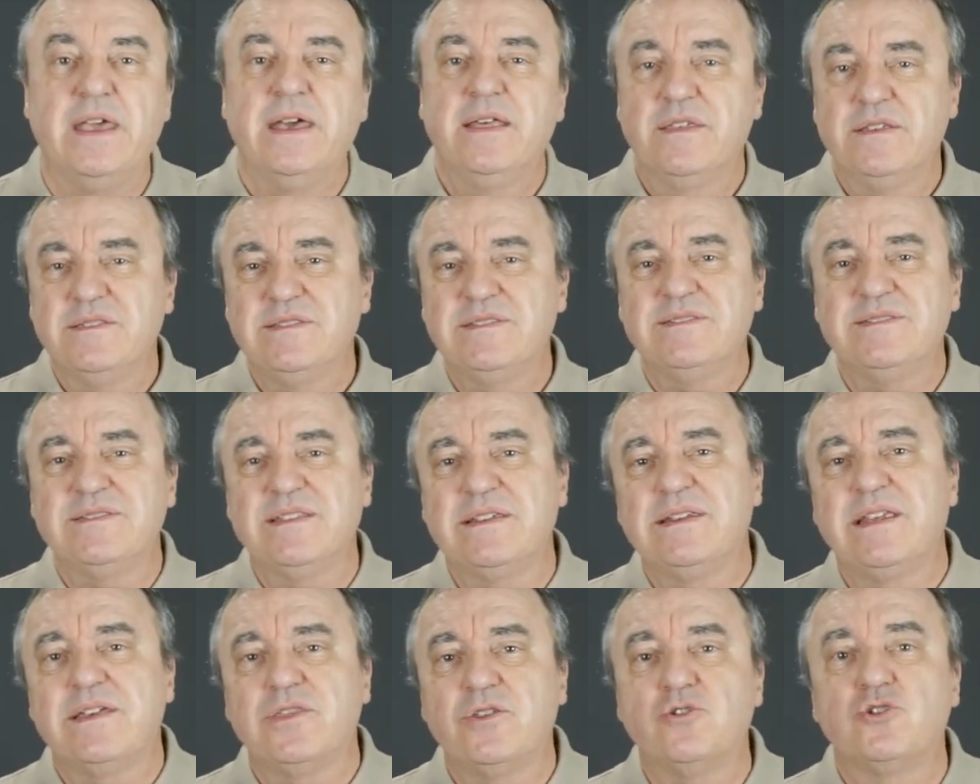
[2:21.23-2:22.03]
This is
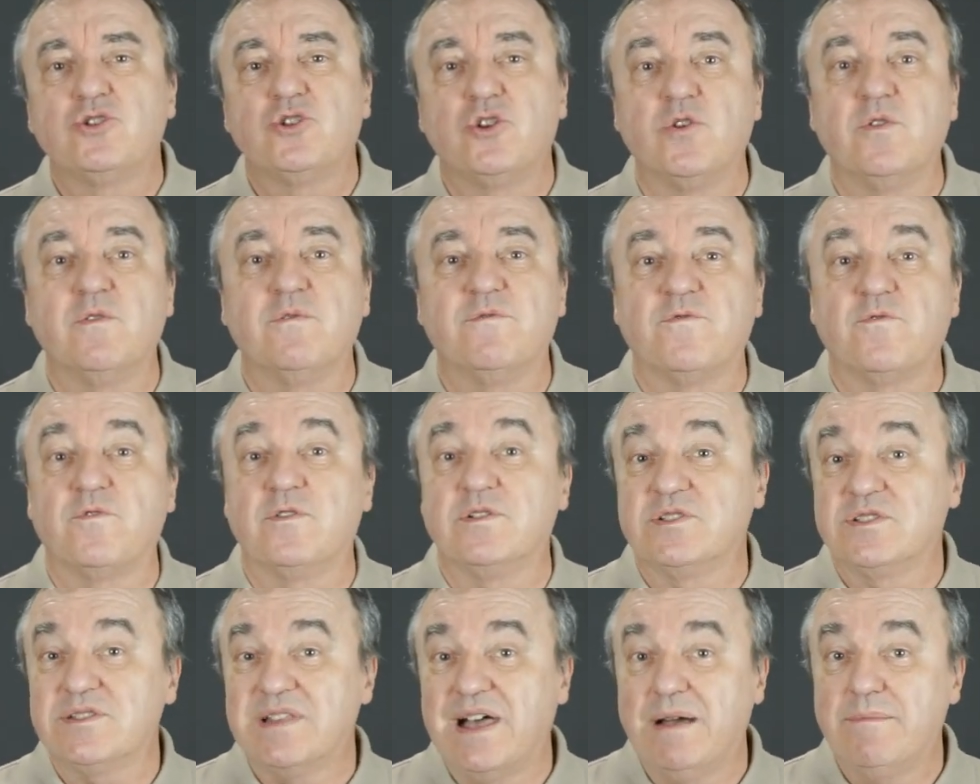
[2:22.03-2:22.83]
another term for
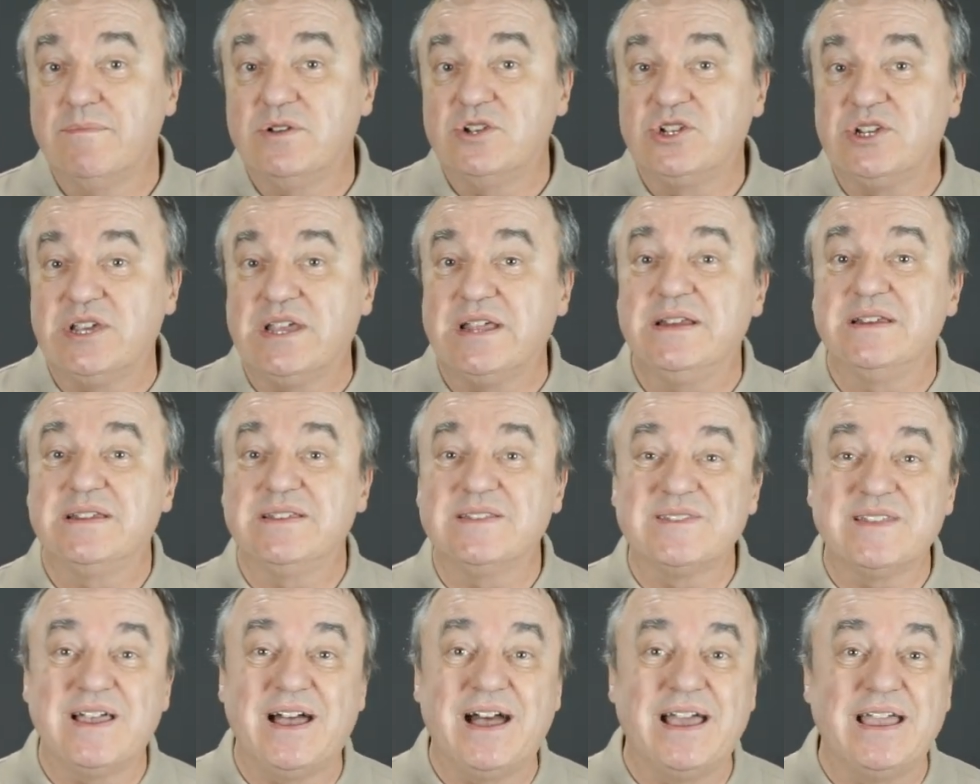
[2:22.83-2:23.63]
a slot machine
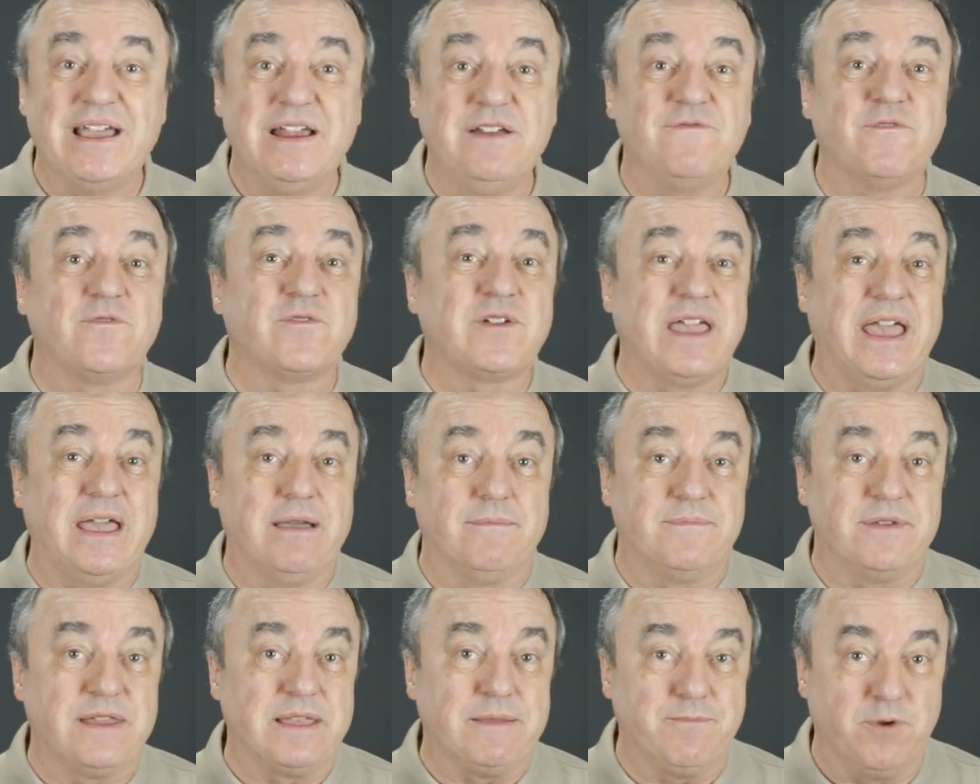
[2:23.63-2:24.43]
designed for
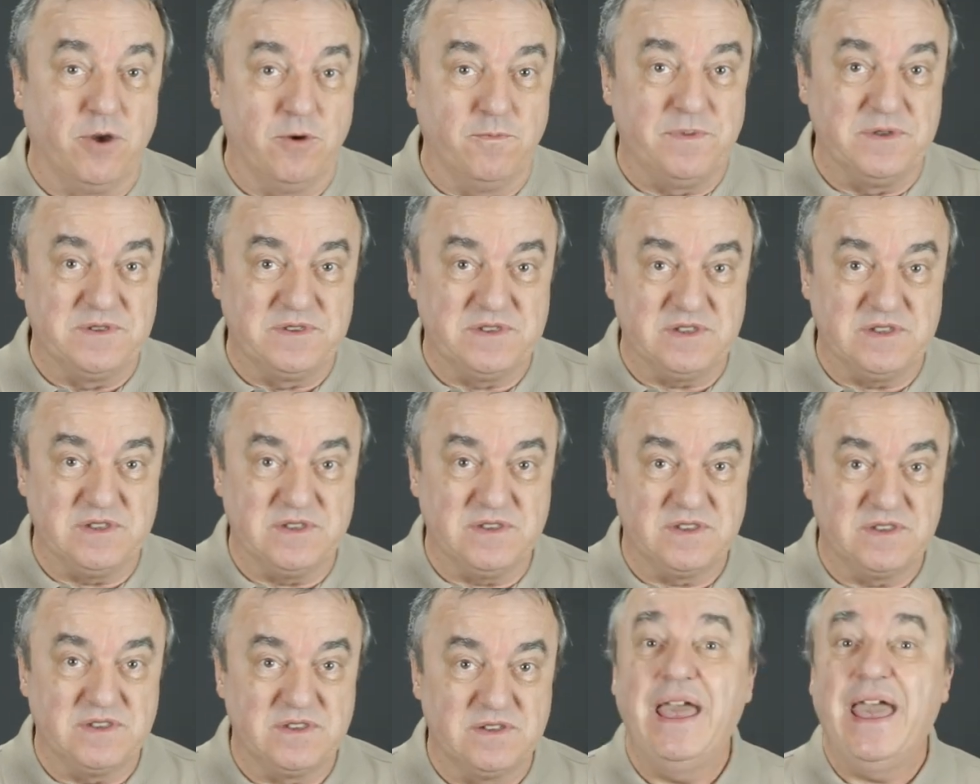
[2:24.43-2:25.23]
gambling
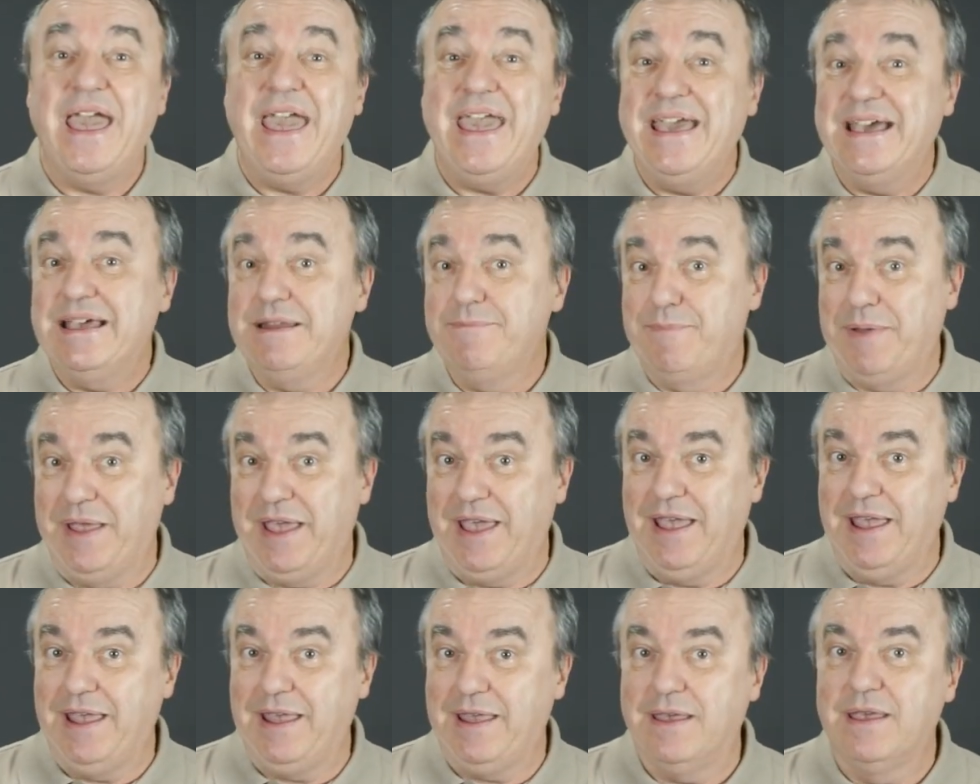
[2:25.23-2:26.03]
purposes. Hand
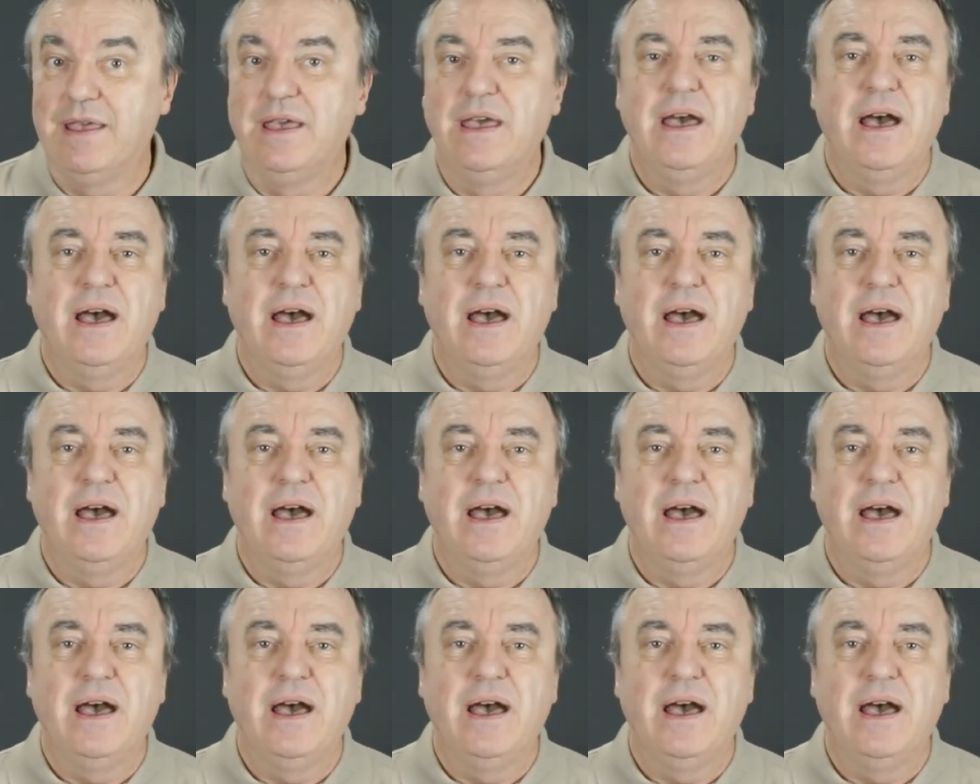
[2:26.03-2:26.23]
pay.